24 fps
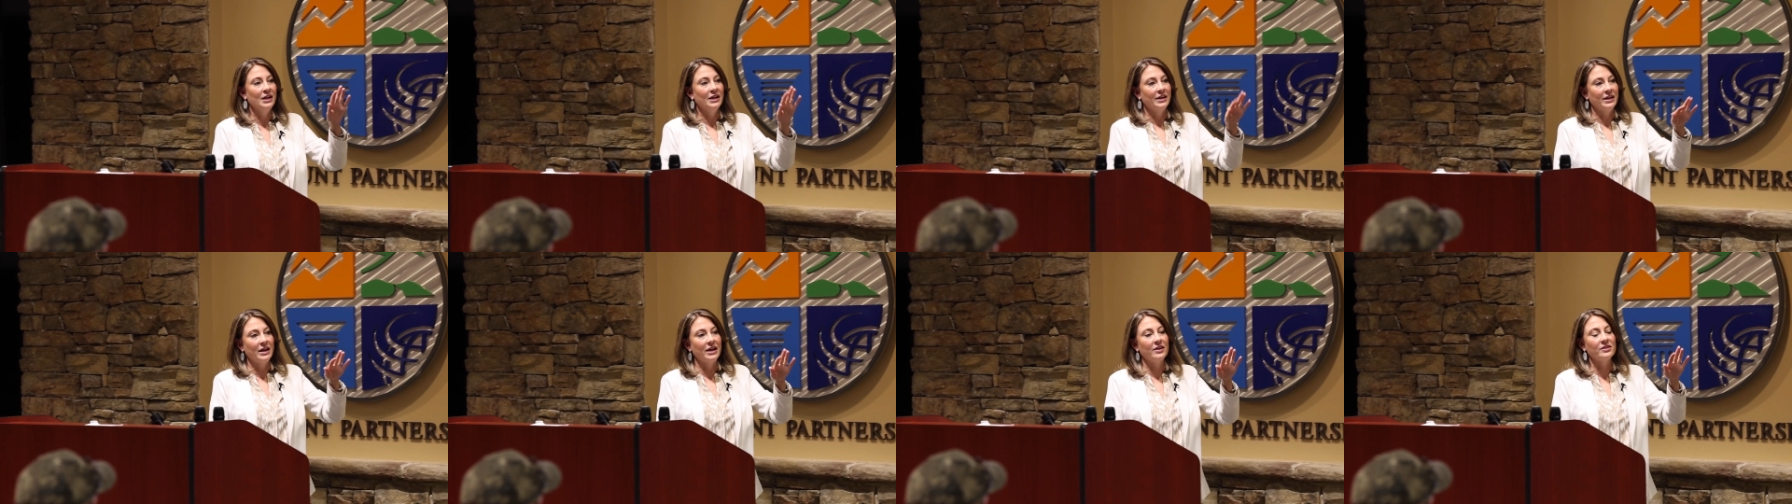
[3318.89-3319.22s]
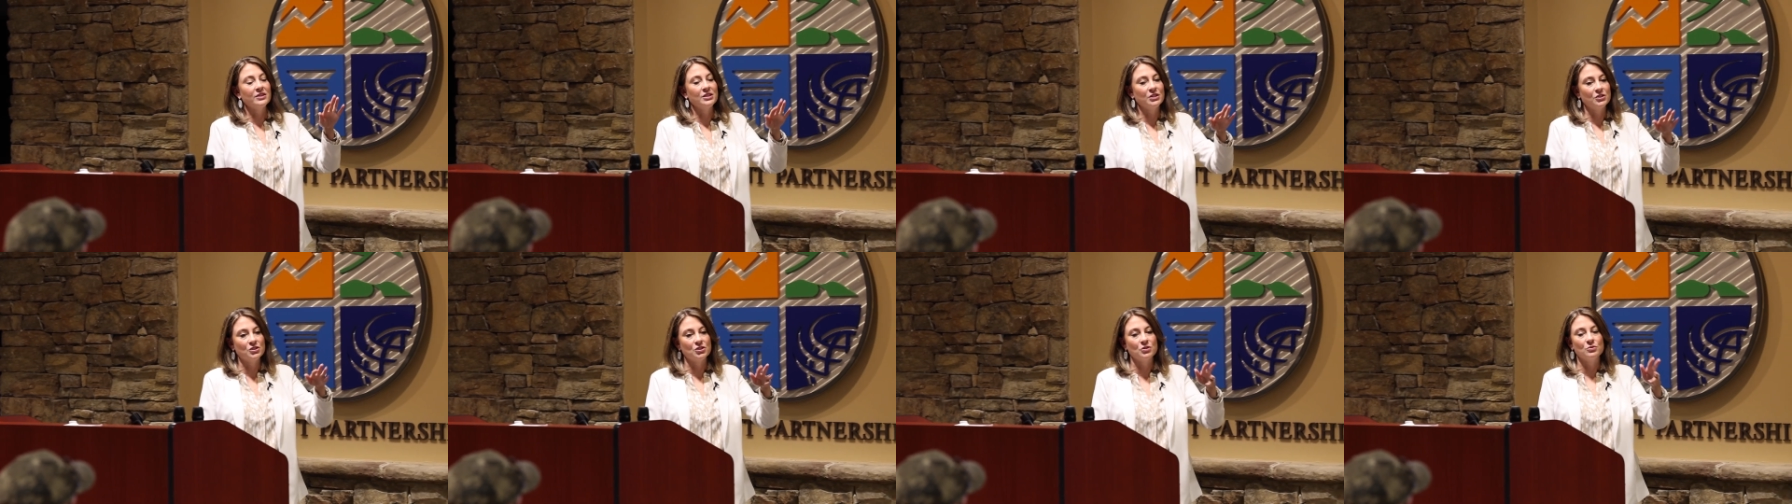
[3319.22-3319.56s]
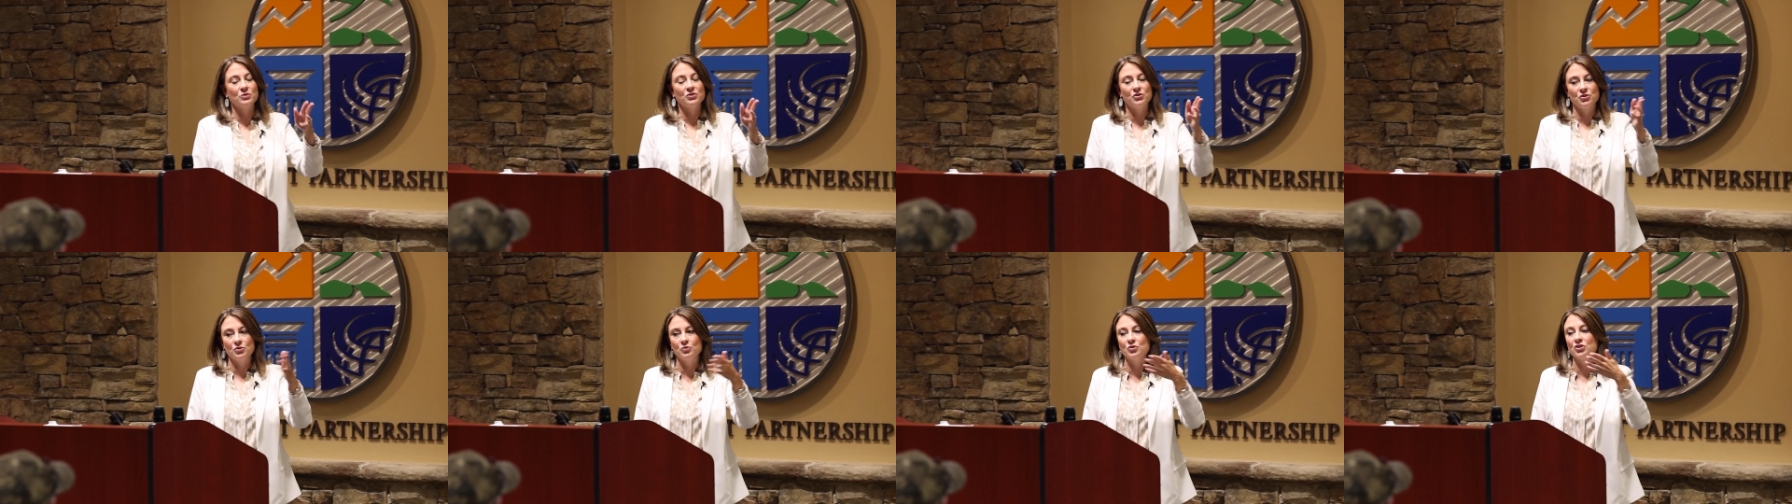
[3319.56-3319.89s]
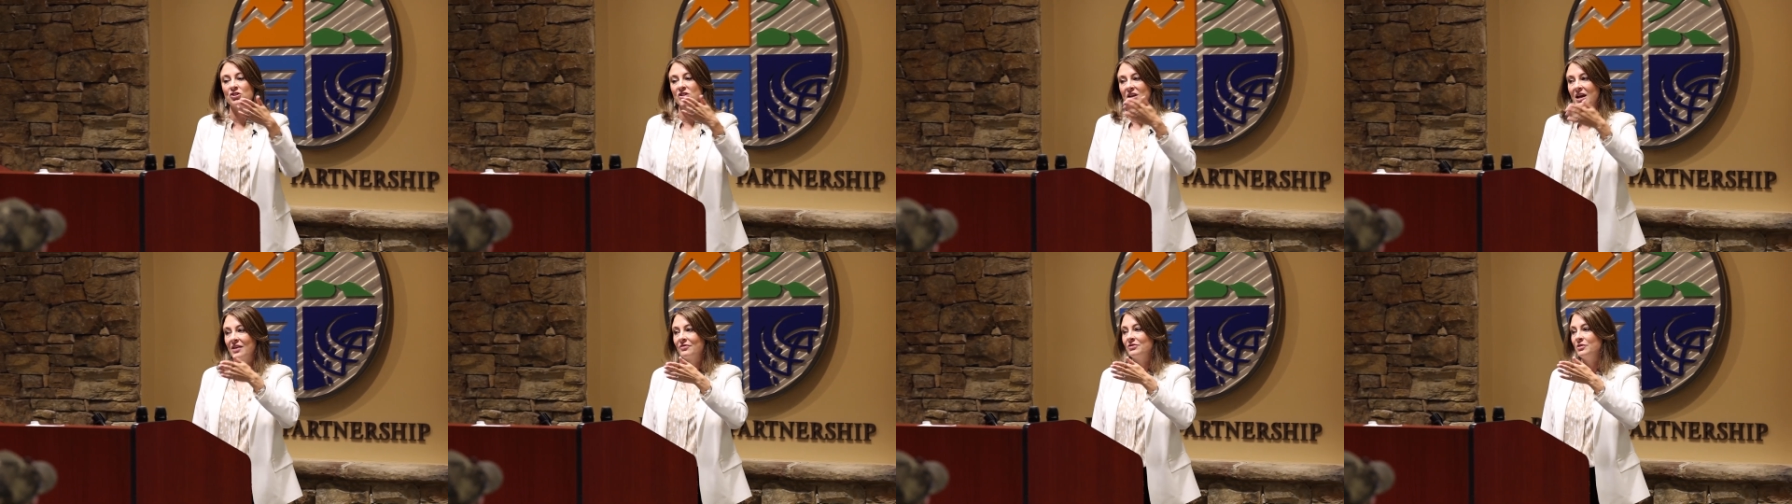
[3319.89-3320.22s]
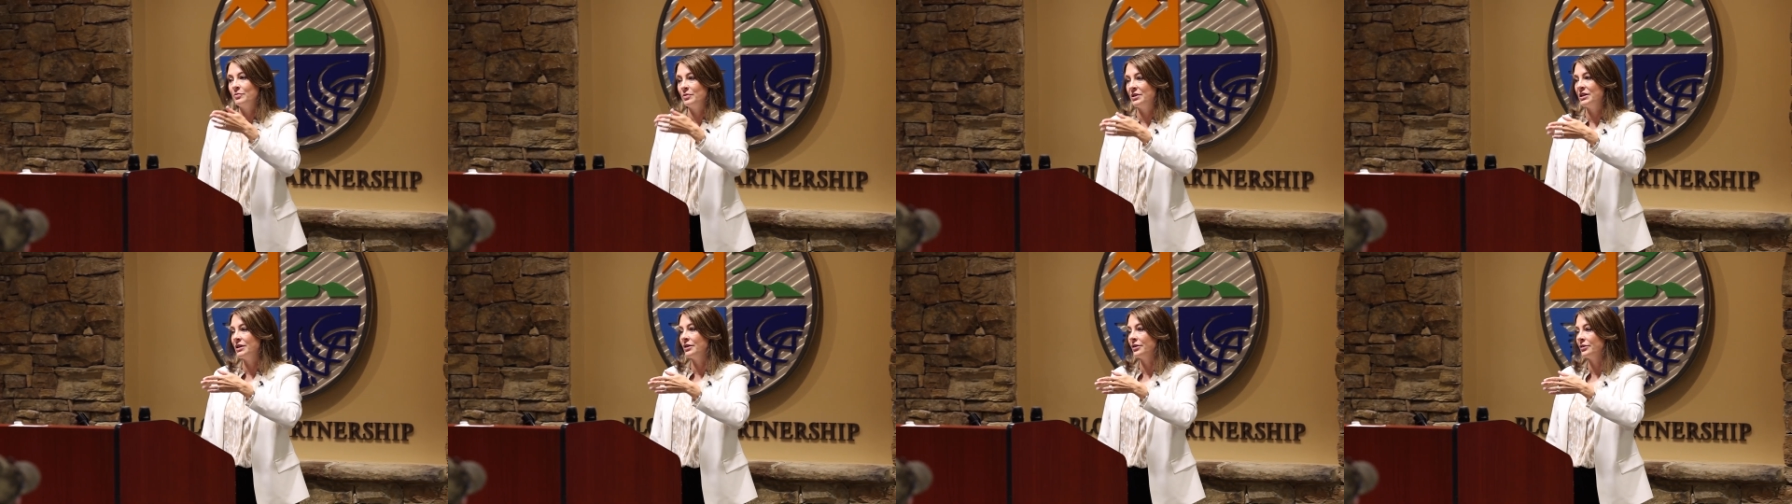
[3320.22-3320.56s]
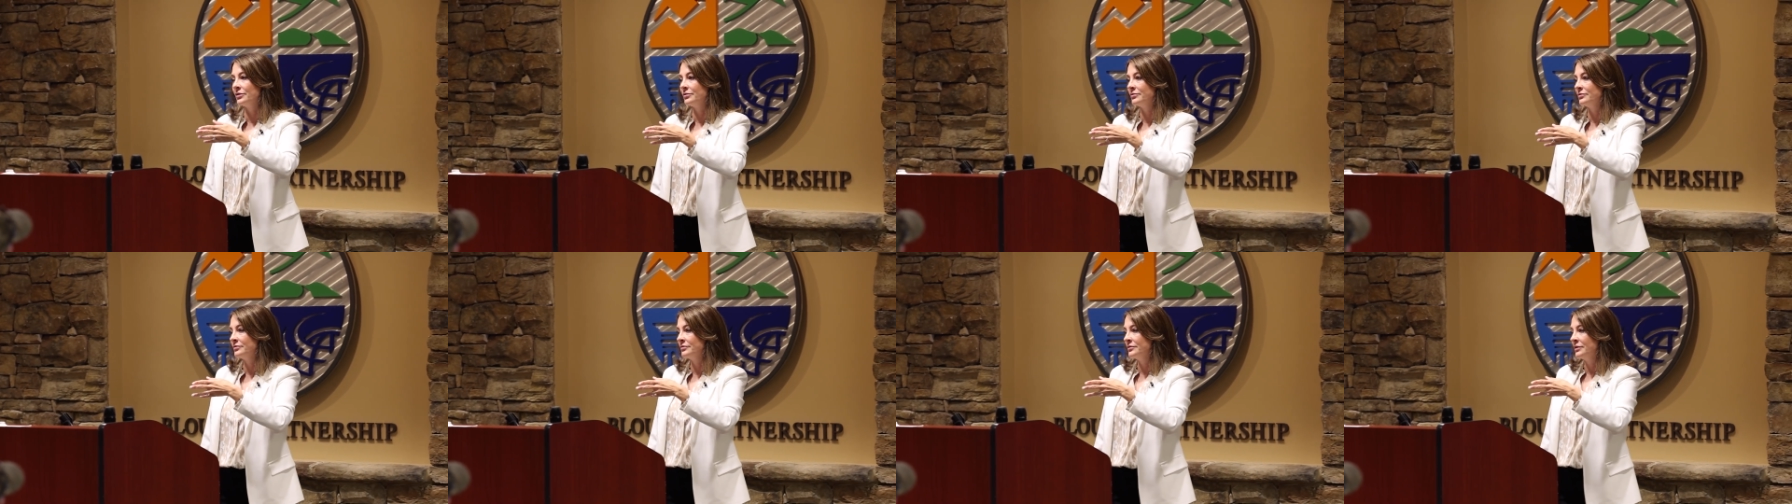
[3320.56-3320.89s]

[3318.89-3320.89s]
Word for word: Now the issue is you just have to be here.